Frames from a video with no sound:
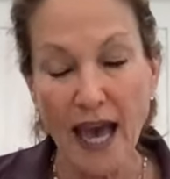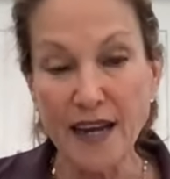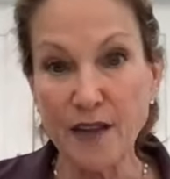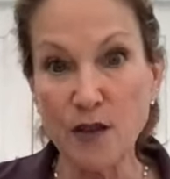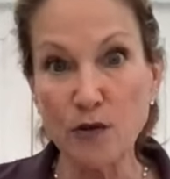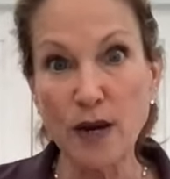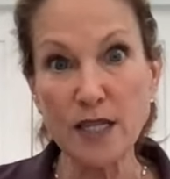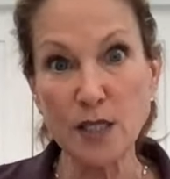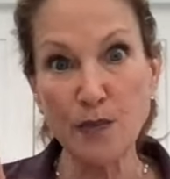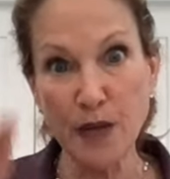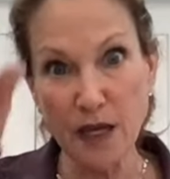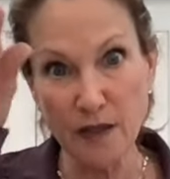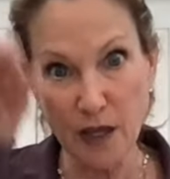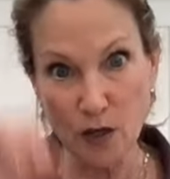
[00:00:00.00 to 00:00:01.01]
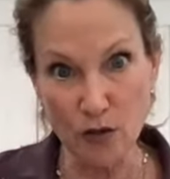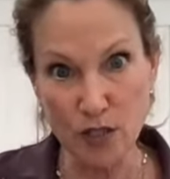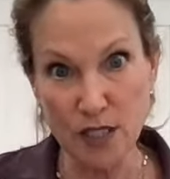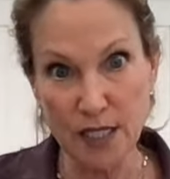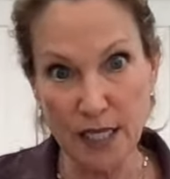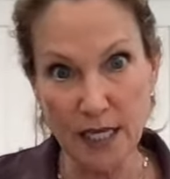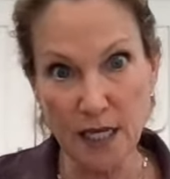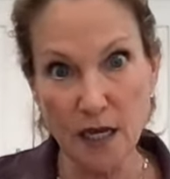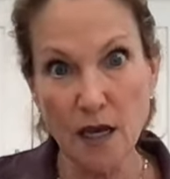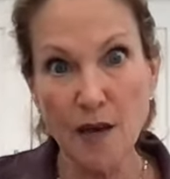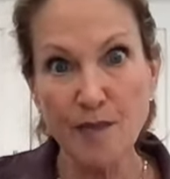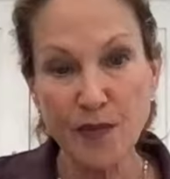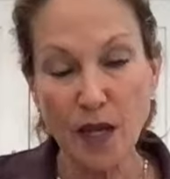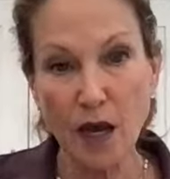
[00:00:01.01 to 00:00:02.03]
And in the recipe that you'll see
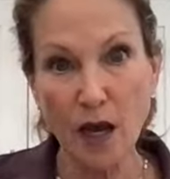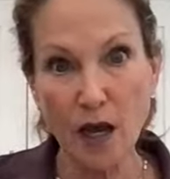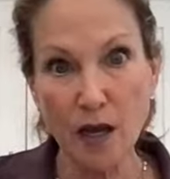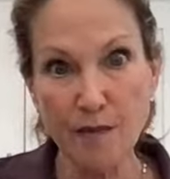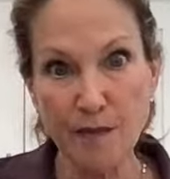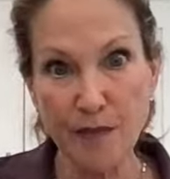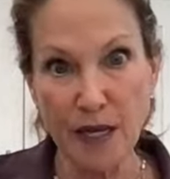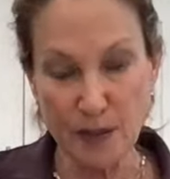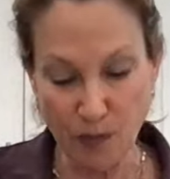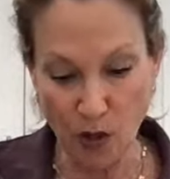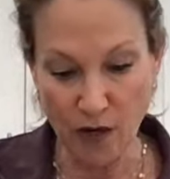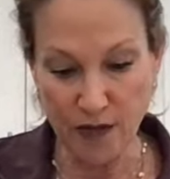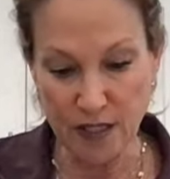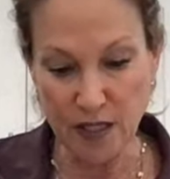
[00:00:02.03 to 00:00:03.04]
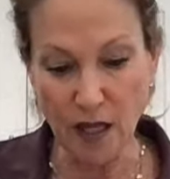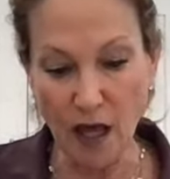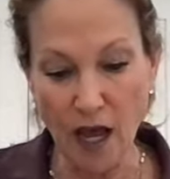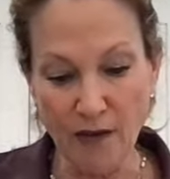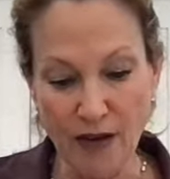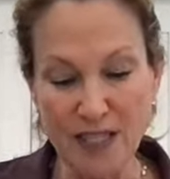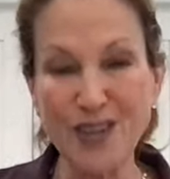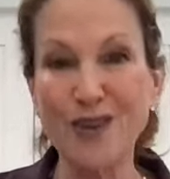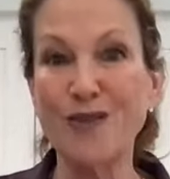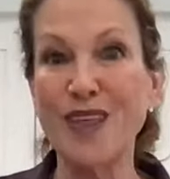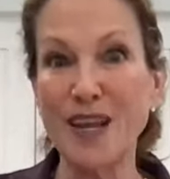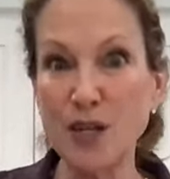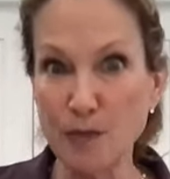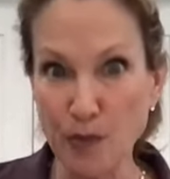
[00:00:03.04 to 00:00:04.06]
um, as part of this live, I tell you
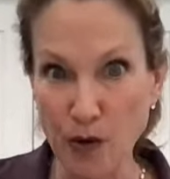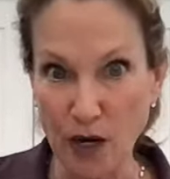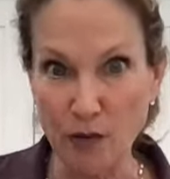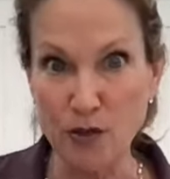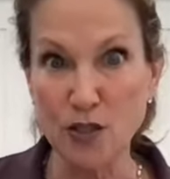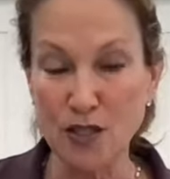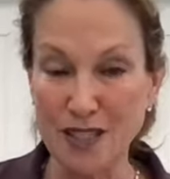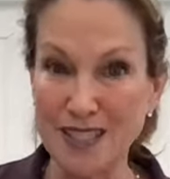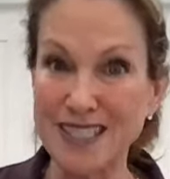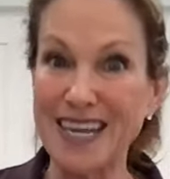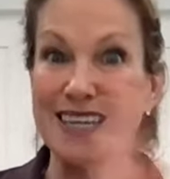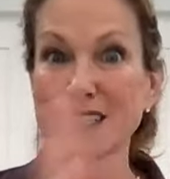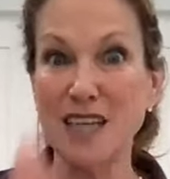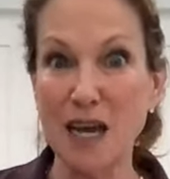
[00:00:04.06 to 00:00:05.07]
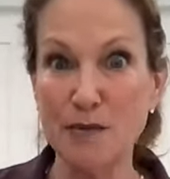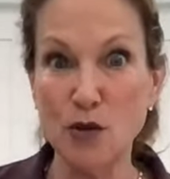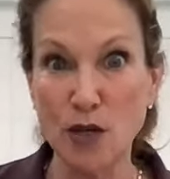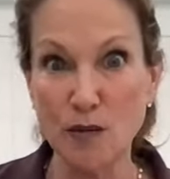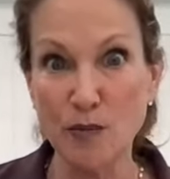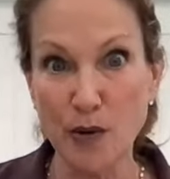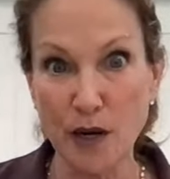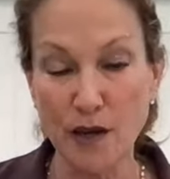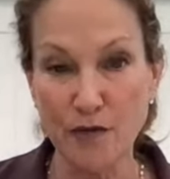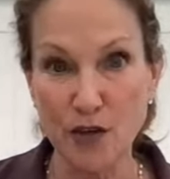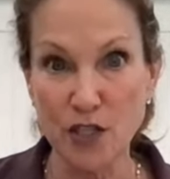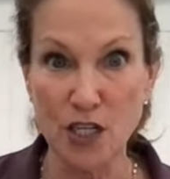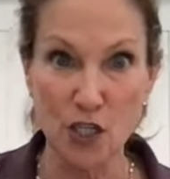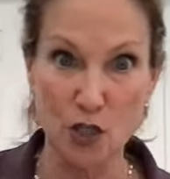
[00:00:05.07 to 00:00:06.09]
then to prick, which is the second time you can prick
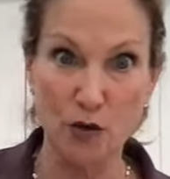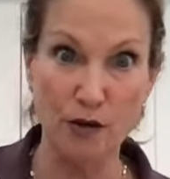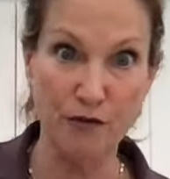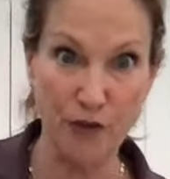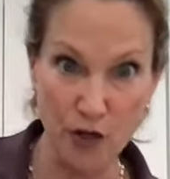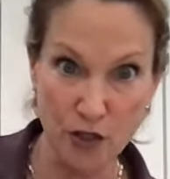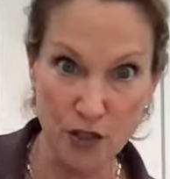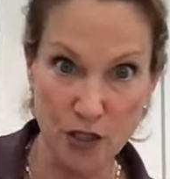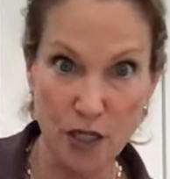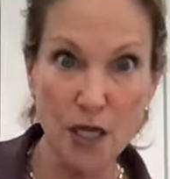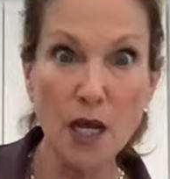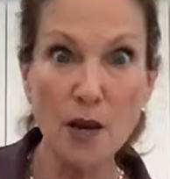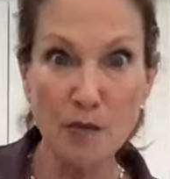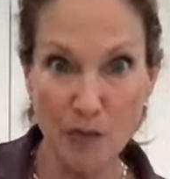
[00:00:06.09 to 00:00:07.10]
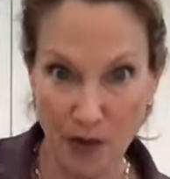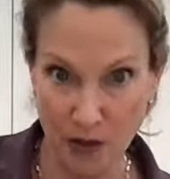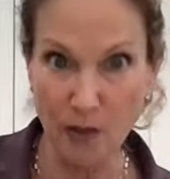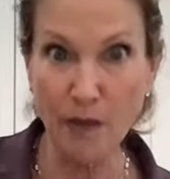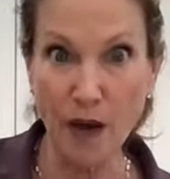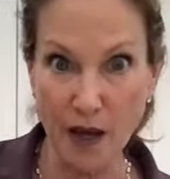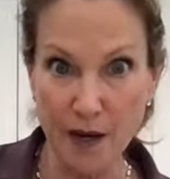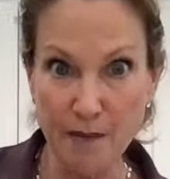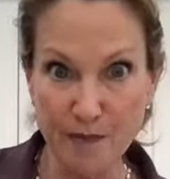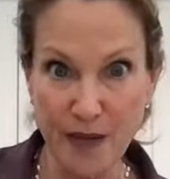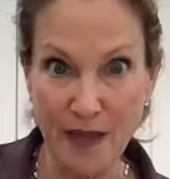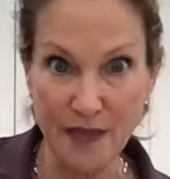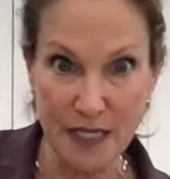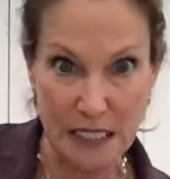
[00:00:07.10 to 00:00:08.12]
if you didn't do it first. Prick the bottom
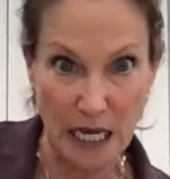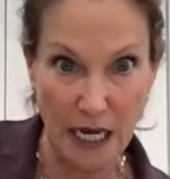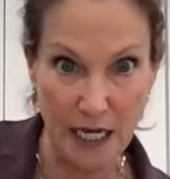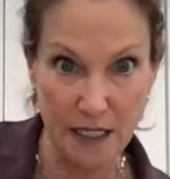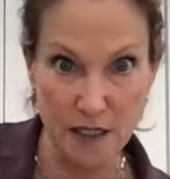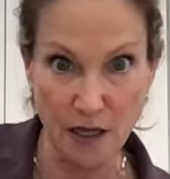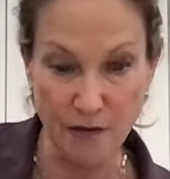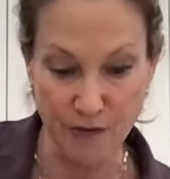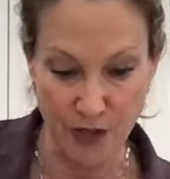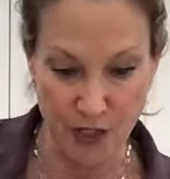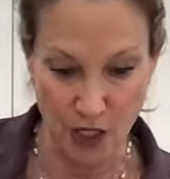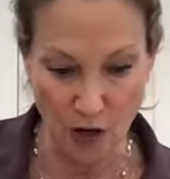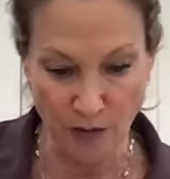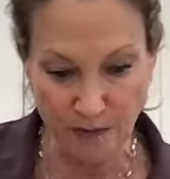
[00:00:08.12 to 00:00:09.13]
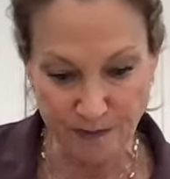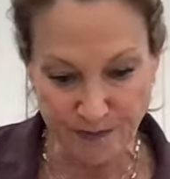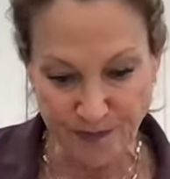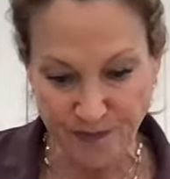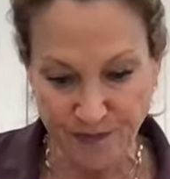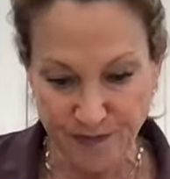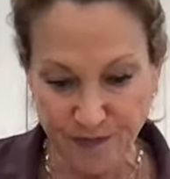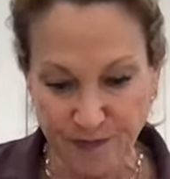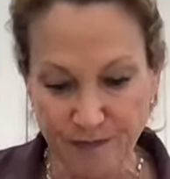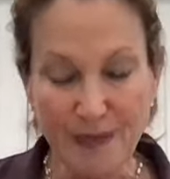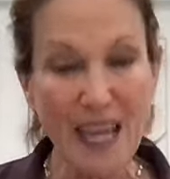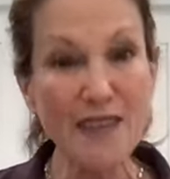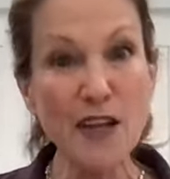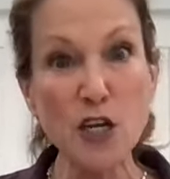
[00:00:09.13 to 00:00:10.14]
and the sides of the dough.
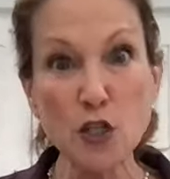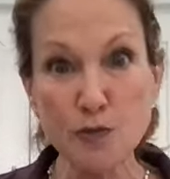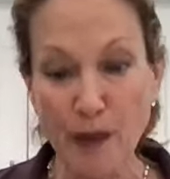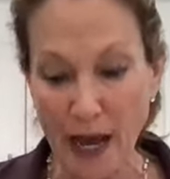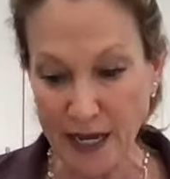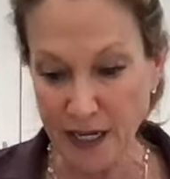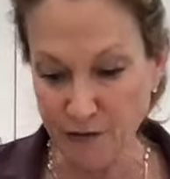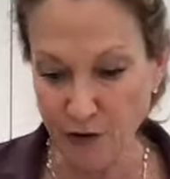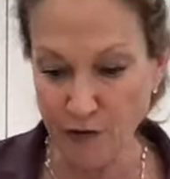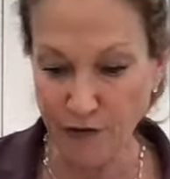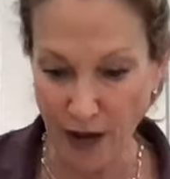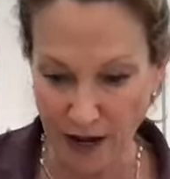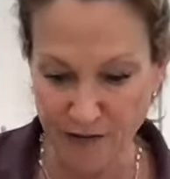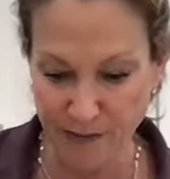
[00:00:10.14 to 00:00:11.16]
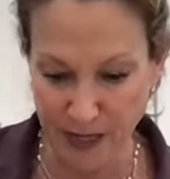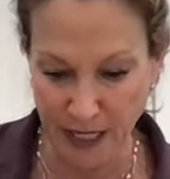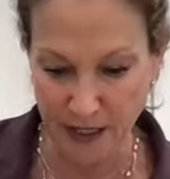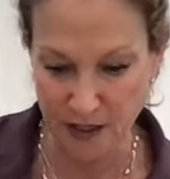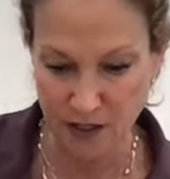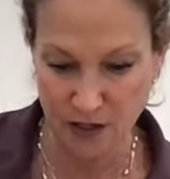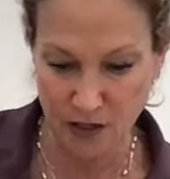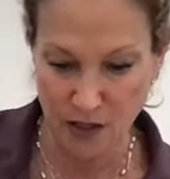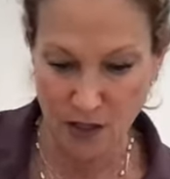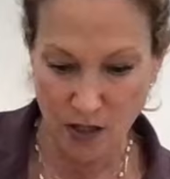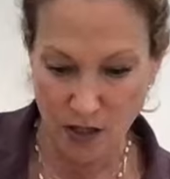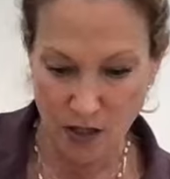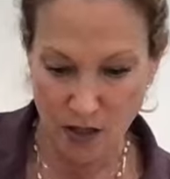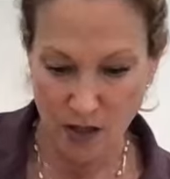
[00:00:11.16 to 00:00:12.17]
And then it goes back in for five
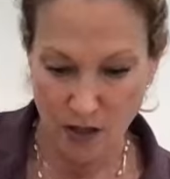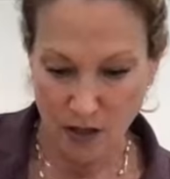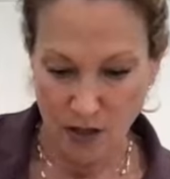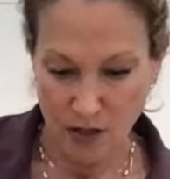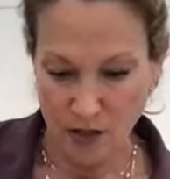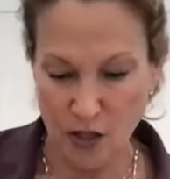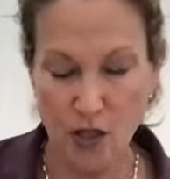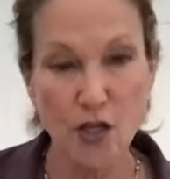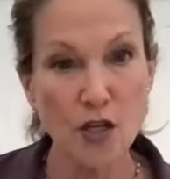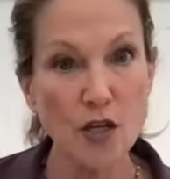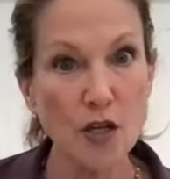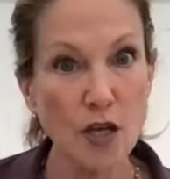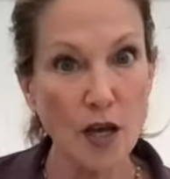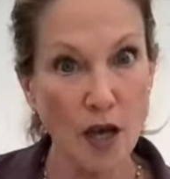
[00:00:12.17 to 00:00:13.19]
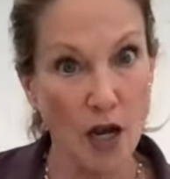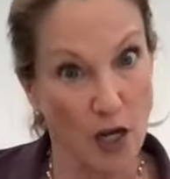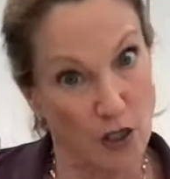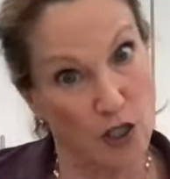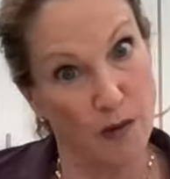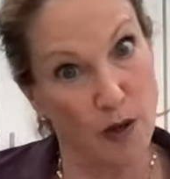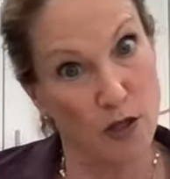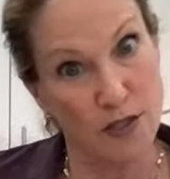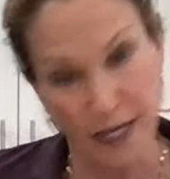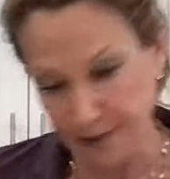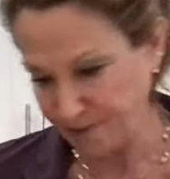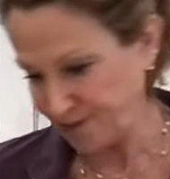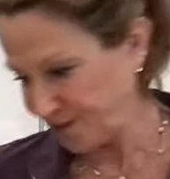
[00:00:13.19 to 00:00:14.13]
minutes. And I'll show you what it looks like.